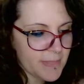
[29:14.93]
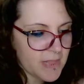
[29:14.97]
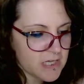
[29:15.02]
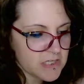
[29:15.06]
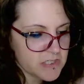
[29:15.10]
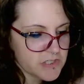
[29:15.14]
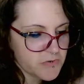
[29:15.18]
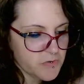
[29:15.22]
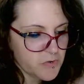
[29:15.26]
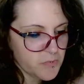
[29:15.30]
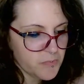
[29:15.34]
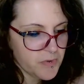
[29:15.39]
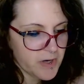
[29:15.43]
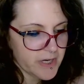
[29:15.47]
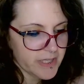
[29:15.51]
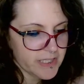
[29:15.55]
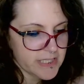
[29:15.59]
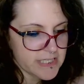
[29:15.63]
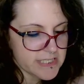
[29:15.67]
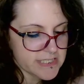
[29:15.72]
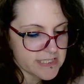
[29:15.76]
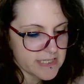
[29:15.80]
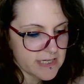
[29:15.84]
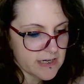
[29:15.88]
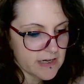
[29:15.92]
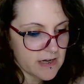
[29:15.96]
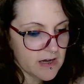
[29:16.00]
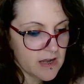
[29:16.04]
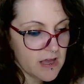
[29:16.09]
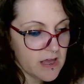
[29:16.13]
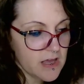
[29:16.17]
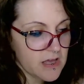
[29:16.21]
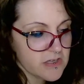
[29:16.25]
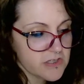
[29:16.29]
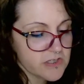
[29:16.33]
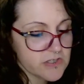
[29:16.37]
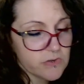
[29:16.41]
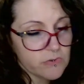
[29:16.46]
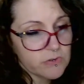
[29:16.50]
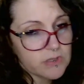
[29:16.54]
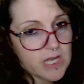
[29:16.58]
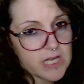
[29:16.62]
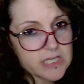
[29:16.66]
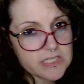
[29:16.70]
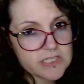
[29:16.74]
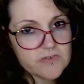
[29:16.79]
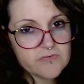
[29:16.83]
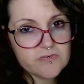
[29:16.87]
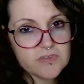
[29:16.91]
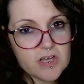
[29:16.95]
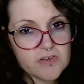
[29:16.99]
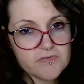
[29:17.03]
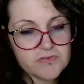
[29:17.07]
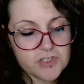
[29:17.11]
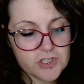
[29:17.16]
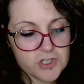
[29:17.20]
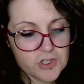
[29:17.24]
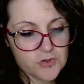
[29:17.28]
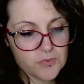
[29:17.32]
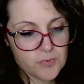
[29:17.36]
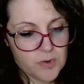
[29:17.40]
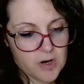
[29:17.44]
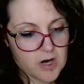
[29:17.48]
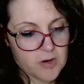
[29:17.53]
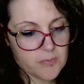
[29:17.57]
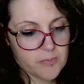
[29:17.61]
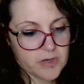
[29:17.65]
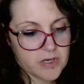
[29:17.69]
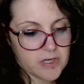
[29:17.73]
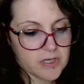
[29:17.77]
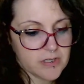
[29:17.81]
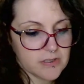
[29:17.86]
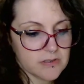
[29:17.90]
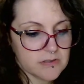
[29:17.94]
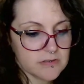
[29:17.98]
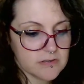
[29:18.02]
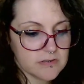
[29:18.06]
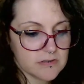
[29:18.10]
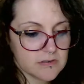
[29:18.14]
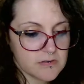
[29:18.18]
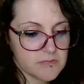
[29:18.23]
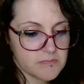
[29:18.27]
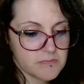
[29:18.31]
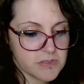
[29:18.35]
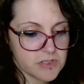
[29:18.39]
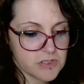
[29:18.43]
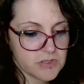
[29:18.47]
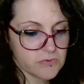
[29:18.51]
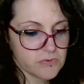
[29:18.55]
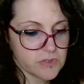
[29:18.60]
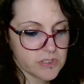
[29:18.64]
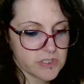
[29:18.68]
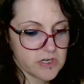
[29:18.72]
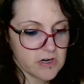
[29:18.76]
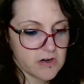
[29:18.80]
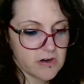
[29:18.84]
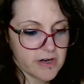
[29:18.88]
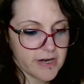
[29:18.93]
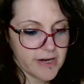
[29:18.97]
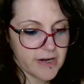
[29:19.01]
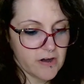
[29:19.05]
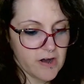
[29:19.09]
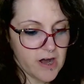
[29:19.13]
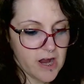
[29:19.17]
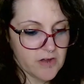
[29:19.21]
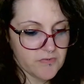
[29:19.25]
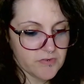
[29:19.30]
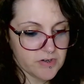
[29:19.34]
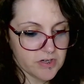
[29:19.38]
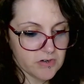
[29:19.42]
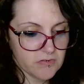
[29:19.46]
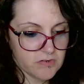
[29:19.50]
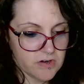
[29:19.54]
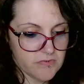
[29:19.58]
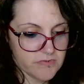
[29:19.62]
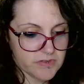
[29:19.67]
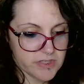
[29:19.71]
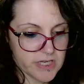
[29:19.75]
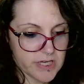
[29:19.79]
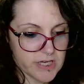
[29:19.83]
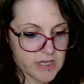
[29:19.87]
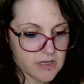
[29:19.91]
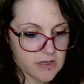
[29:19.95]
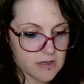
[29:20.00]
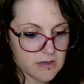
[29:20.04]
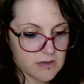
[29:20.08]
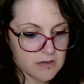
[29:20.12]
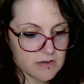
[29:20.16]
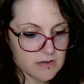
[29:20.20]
So we'll bring this in. So lots of love to you, Barbara. I'm so sorry you're having a rough day.